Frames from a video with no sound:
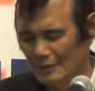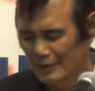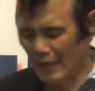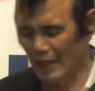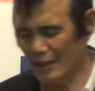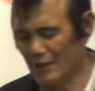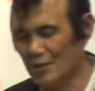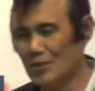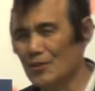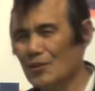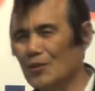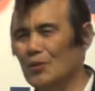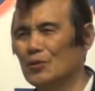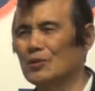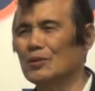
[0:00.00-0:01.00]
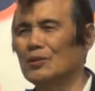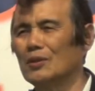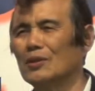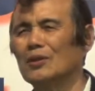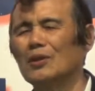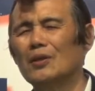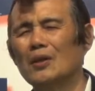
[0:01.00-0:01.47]
Thank you, Lord.
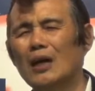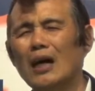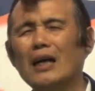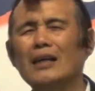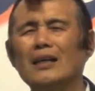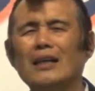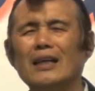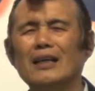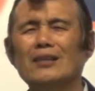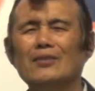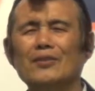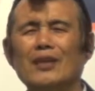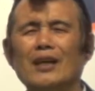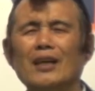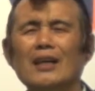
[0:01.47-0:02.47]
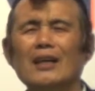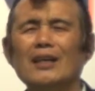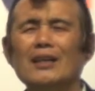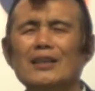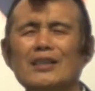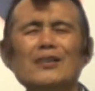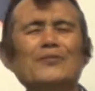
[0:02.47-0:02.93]
Oh, hallelujah.
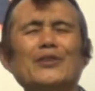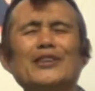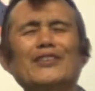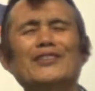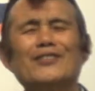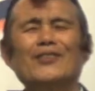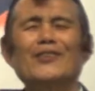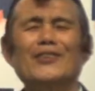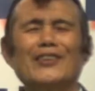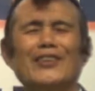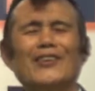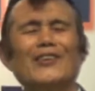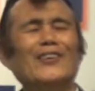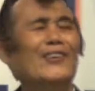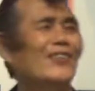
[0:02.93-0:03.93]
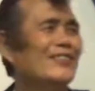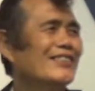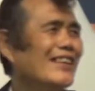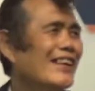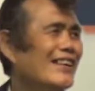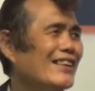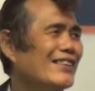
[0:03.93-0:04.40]
Giving glory. Oh,
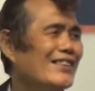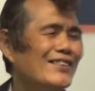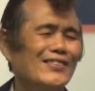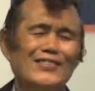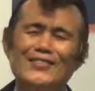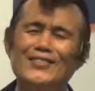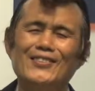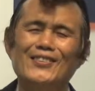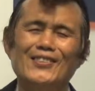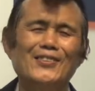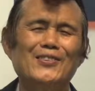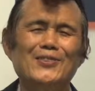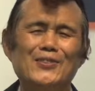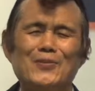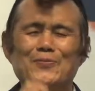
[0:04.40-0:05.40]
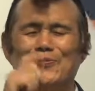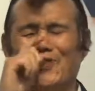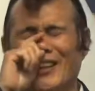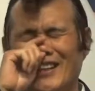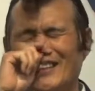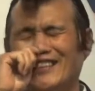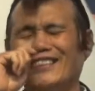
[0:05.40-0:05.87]
thank you, Lord.
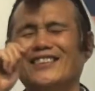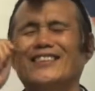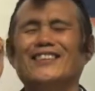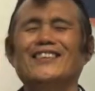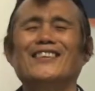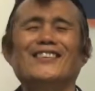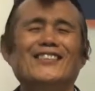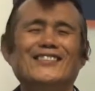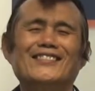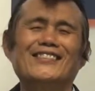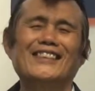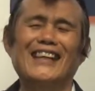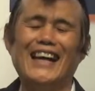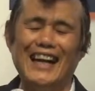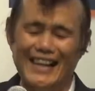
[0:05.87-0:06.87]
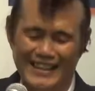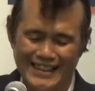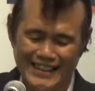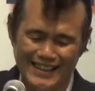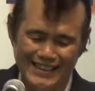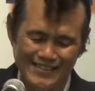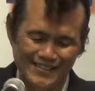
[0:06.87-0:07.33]
Pray the Lord.
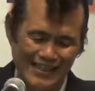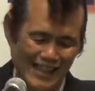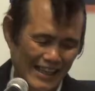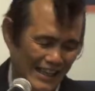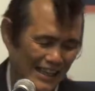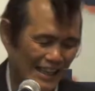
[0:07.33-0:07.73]
Hallelujah.